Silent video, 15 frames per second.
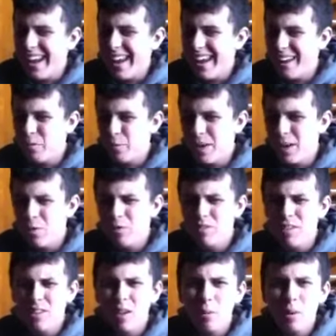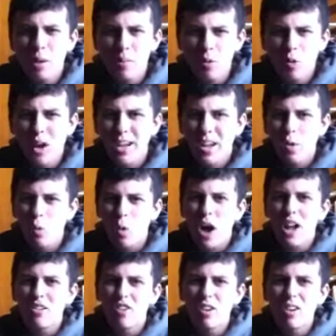and when he was in WWE I didn't
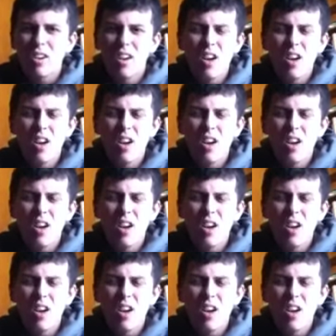watch it,